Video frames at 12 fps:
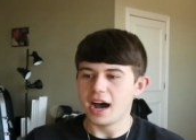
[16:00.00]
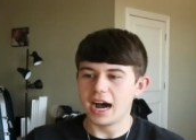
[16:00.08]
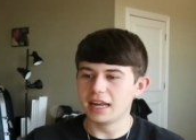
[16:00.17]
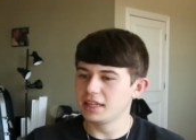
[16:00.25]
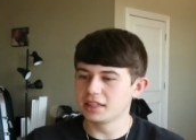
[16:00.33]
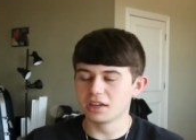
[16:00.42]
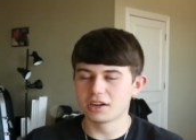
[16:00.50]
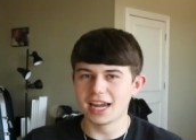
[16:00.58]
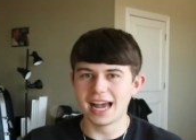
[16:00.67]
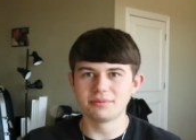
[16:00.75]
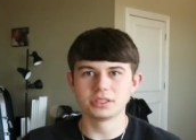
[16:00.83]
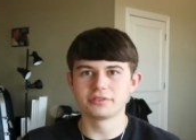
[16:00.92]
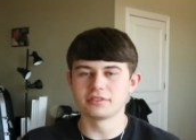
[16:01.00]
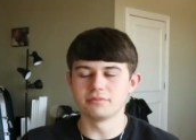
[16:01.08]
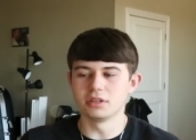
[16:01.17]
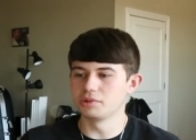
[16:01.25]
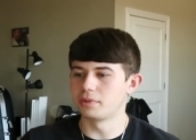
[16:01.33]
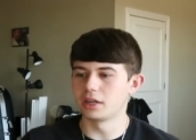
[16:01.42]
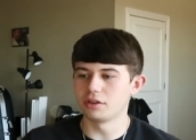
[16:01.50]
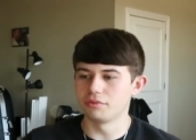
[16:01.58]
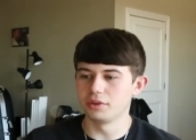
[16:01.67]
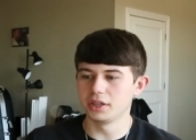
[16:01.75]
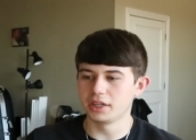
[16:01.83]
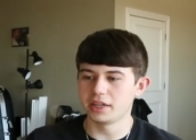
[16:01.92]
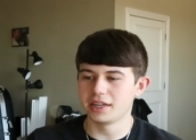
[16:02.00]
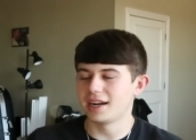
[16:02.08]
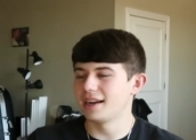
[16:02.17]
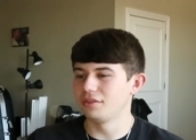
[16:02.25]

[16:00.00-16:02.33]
I think their cabins for the most part are really good. I